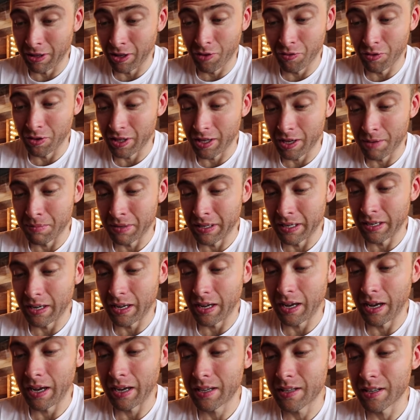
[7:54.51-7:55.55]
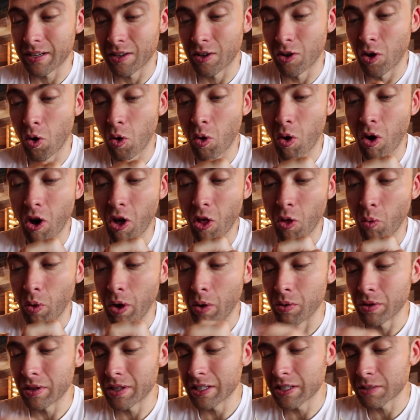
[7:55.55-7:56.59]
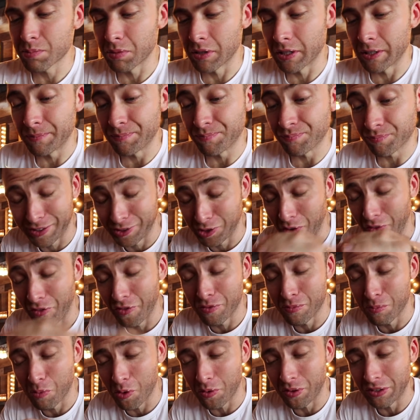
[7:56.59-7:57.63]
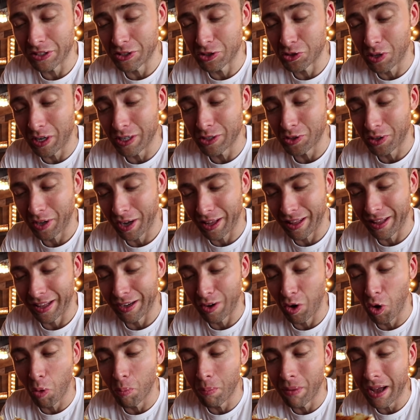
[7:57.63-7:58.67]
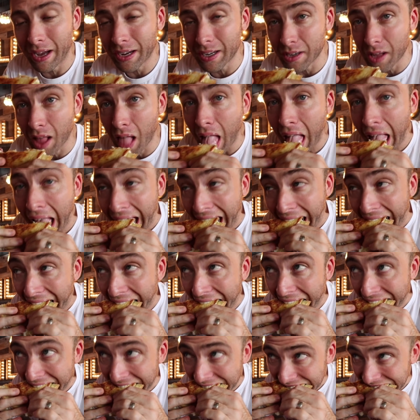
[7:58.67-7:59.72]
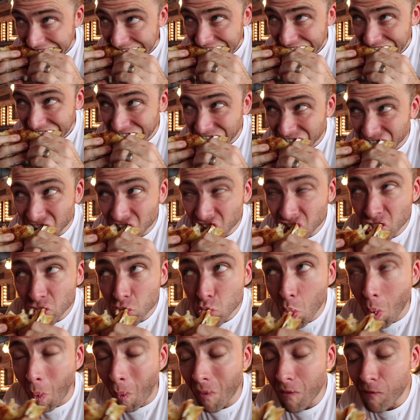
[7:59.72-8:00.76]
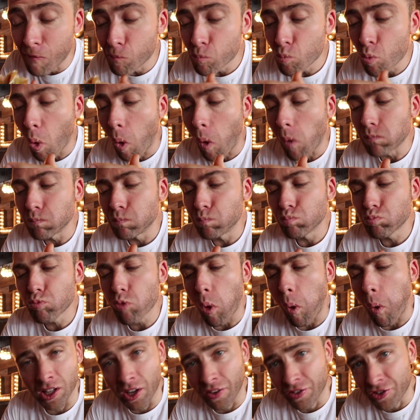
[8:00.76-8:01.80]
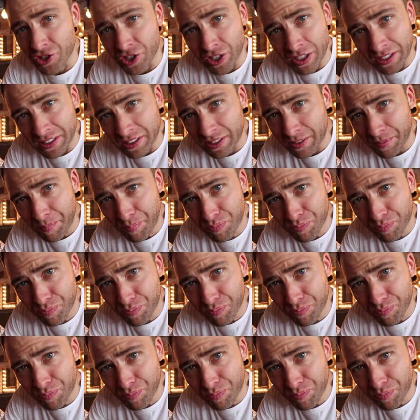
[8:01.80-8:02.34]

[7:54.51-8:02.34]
love with it. I mean, I can go all the way with this, but still have a few more things to try, so I gotta like hold back. The combination here, the blend of flavors, I just love cheese.